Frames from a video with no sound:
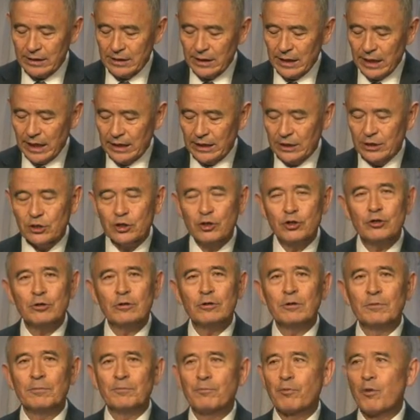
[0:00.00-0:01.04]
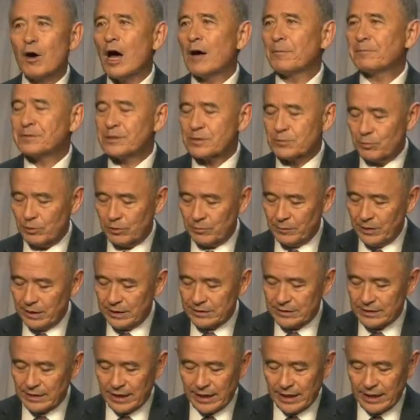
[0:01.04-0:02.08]
any cool props with me
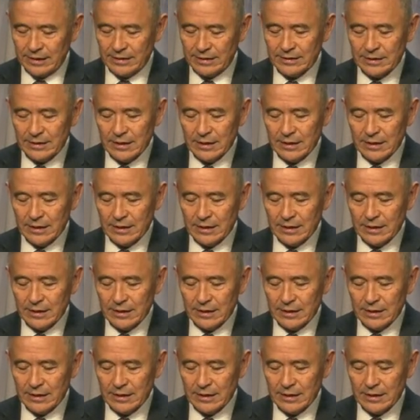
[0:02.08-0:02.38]
today,